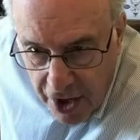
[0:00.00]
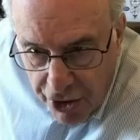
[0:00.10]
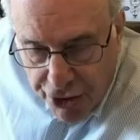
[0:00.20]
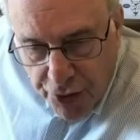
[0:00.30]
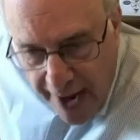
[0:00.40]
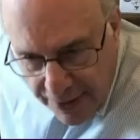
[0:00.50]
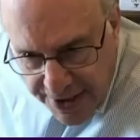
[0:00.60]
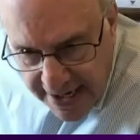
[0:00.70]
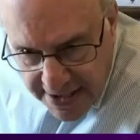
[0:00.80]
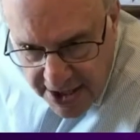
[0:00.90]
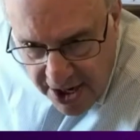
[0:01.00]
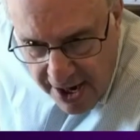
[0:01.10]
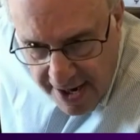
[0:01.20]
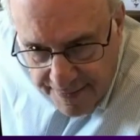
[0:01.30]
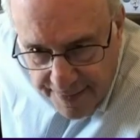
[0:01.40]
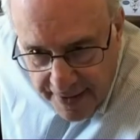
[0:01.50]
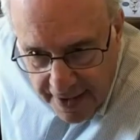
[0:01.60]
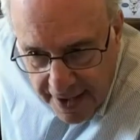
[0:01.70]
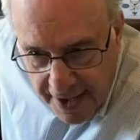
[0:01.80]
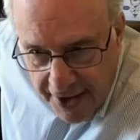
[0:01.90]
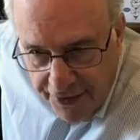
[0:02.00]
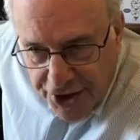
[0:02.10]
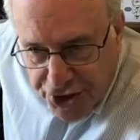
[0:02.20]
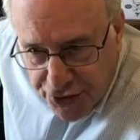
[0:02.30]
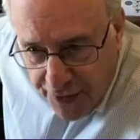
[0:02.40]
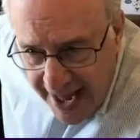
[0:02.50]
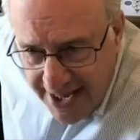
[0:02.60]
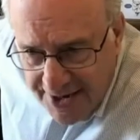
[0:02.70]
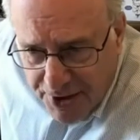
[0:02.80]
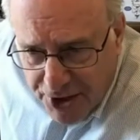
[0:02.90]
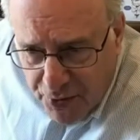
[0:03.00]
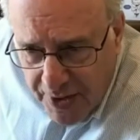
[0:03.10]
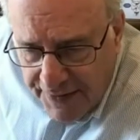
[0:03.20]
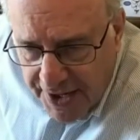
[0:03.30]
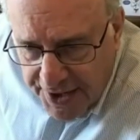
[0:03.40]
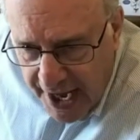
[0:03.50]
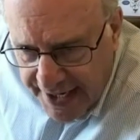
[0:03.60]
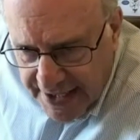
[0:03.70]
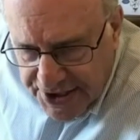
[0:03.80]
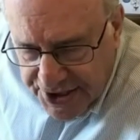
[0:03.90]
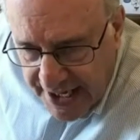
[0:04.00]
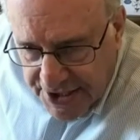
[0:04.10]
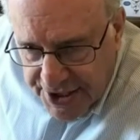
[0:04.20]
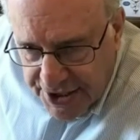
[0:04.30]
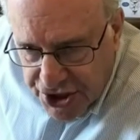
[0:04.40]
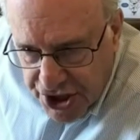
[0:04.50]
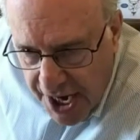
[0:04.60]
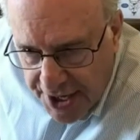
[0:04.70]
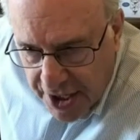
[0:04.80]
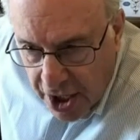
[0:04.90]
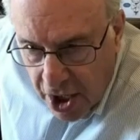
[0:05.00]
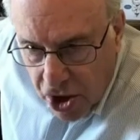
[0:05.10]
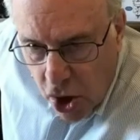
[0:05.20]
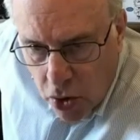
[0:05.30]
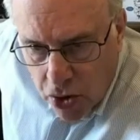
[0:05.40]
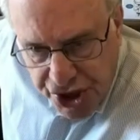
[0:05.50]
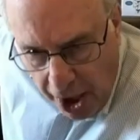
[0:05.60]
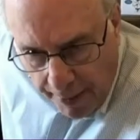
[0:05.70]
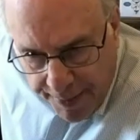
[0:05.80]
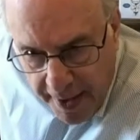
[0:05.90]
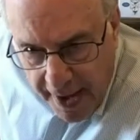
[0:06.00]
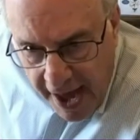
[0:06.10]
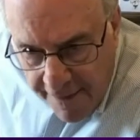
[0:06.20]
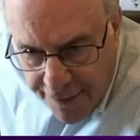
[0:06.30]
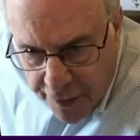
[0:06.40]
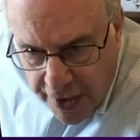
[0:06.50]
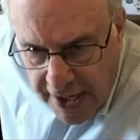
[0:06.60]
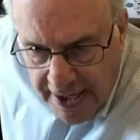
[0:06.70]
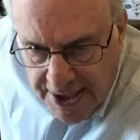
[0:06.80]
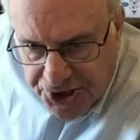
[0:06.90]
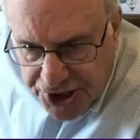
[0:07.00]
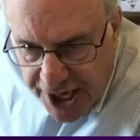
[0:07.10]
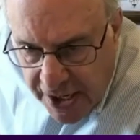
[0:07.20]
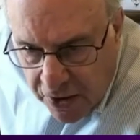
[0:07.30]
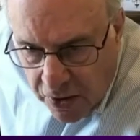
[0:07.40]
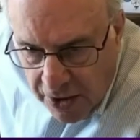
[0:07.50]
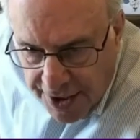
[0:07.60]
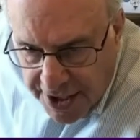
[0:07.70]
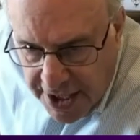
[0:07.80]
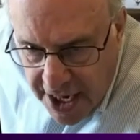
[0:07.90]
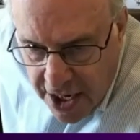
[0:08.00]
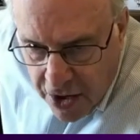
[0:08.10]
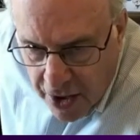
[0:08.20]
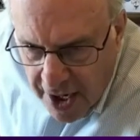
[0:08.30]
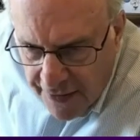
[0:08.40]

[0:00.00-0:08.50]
Throughout that time, the trade between the United States and China goes up every single year.